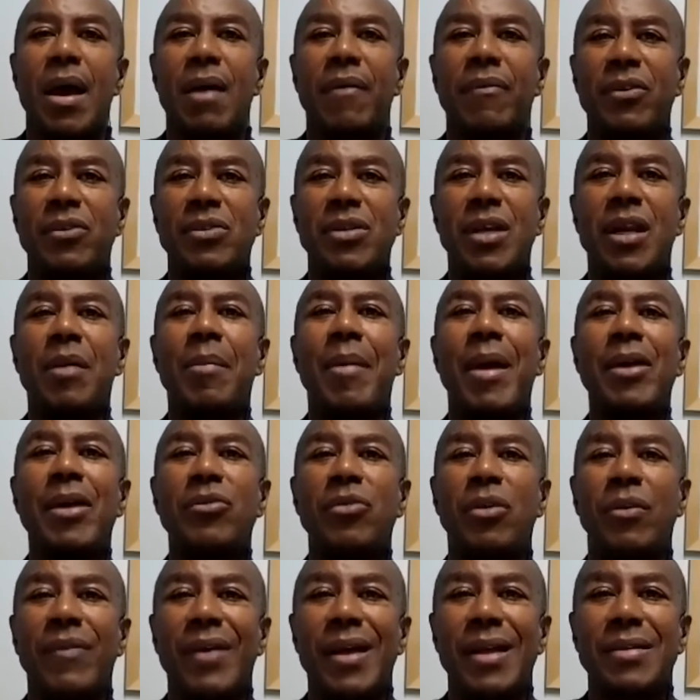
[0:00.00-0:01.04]
If there's any
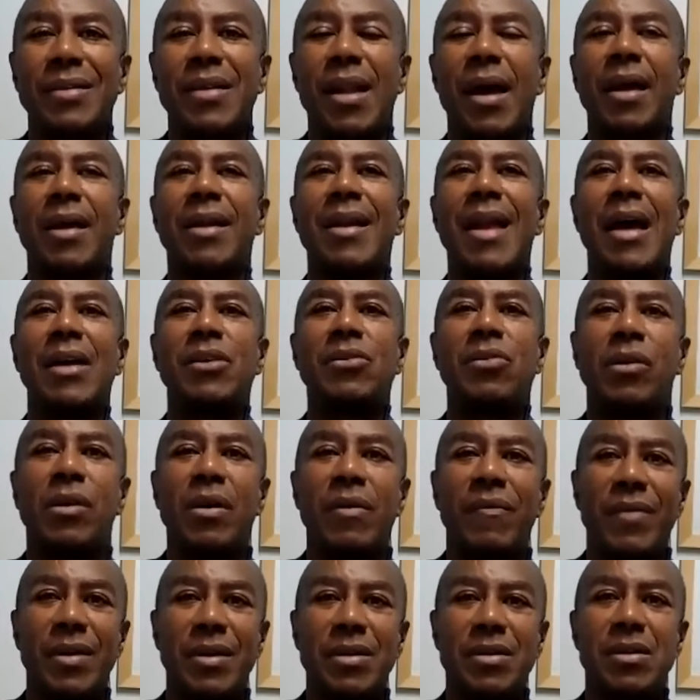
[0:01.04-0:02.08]
major events like national
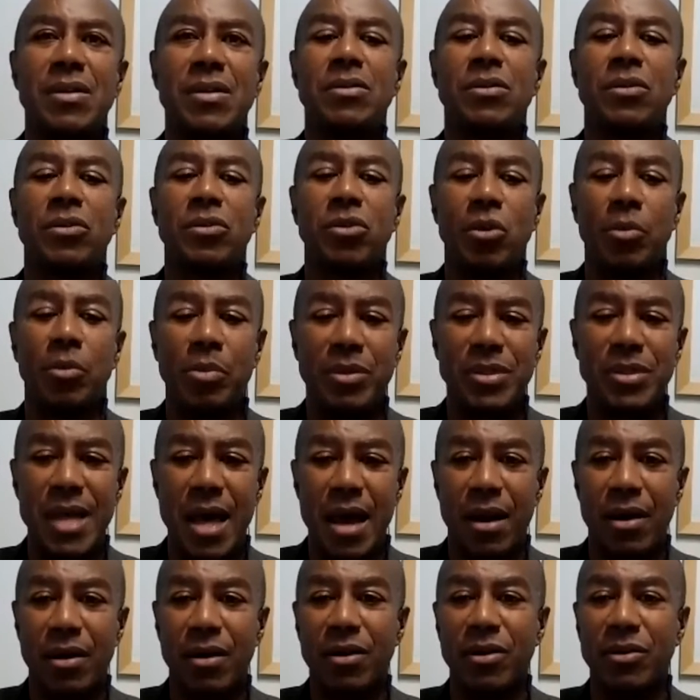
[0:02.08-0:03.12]
conventions or Super
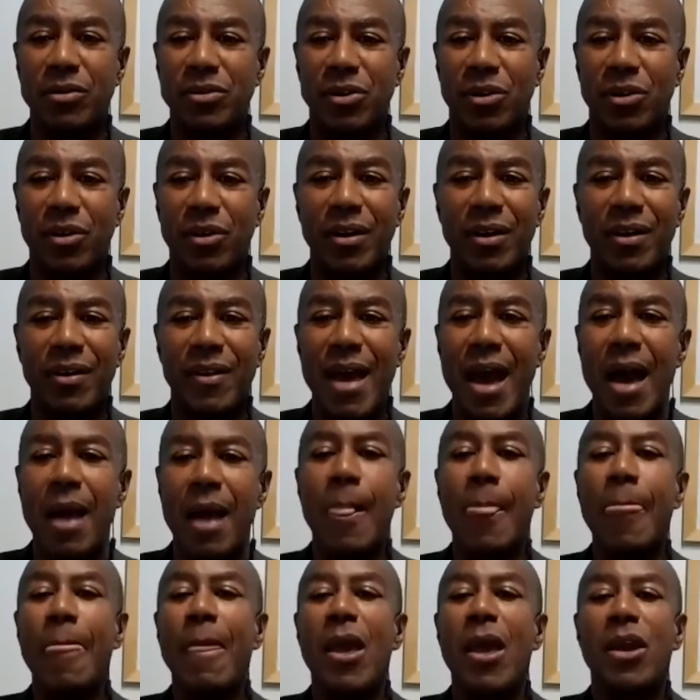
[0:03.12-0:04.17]
Saturdays or any of
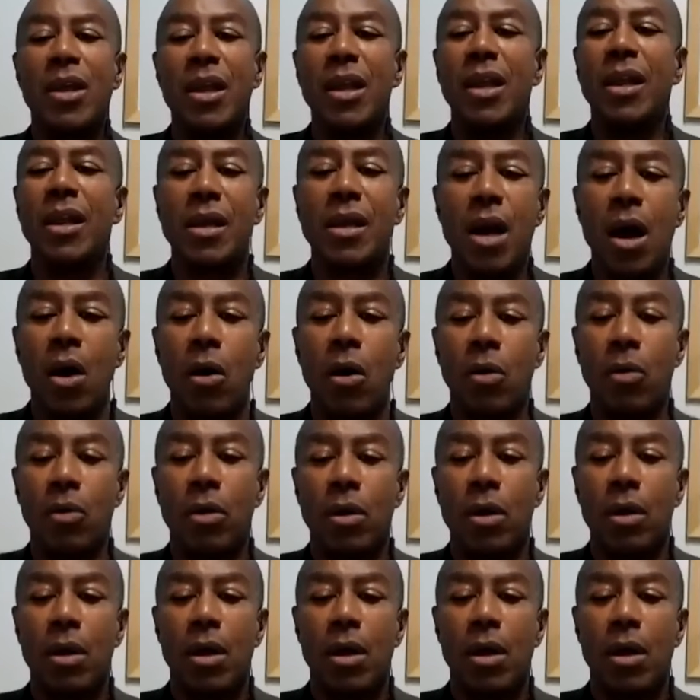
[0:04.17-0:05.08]
that, you need to go.